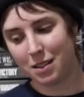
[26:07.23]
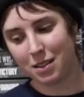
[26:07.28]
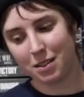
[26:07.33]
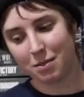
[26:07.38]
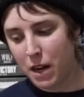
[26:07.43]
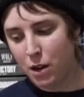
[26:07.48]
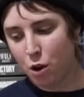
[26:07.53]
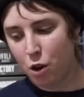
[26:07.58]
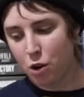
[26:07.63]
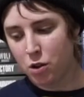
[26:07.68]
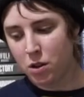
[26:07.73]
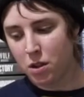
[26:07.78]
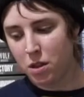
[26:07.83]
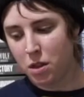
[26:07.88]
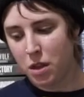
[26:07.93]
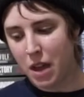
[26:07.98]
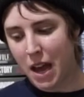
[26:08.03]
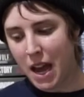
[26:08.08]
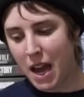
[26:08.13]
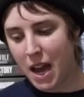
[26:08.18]
they
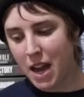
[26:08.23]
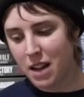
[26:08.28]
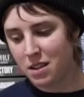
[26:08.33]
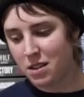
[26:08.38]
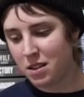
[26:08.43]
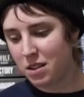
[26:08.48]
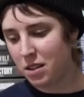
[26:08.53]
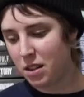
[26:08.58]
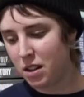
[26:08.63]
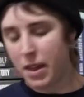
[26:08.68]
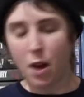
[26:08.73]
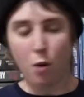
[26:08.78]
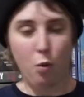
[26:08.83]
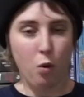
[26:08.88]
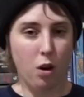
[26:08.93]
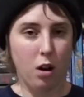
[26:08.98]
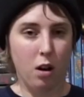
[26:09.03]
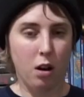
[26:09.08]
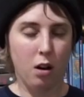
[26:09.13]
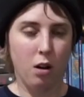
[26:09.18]
noted that there
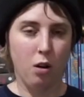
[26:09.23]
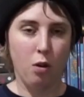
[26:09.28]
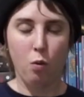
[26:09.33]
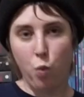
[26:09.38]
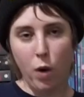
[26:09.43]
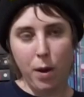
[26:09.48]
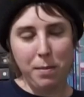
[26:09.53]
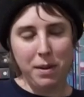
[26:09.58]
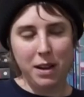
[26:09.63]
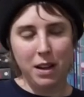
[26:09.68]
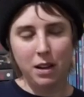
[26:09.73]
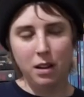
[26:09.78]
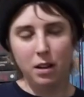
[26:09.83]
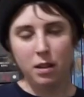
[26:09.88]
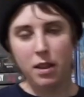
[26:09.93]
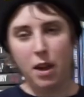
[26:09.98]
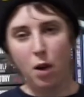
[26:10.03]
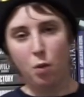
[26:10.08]
were women,